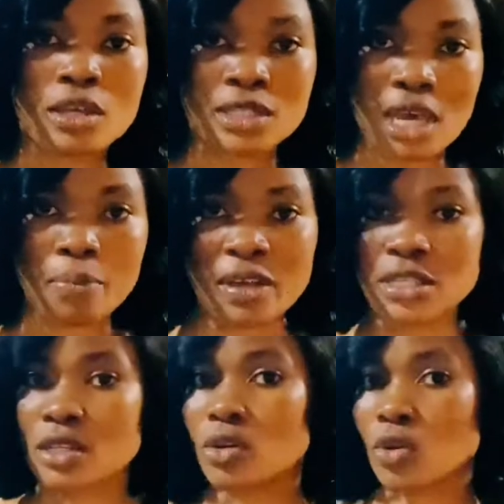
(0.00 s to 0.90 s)
side
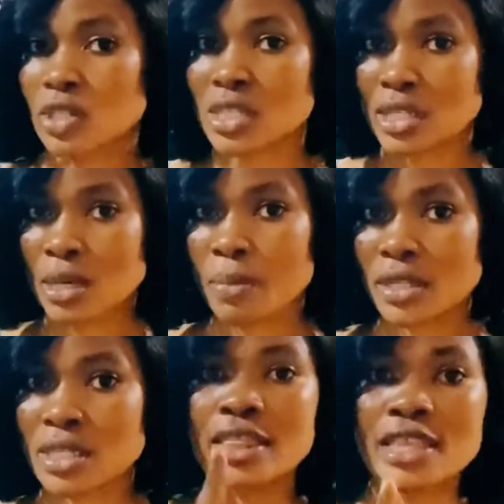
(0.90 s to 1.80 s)
pattern or the center
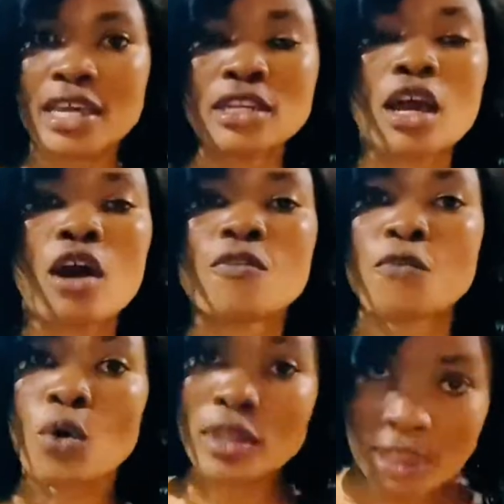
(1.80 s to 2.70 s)
pattern? Then
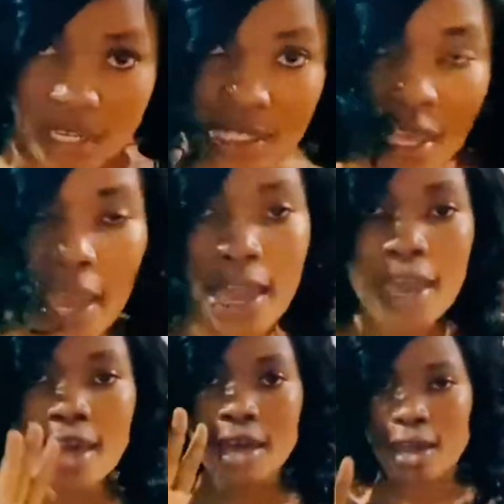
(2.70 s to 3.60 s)
for this hair,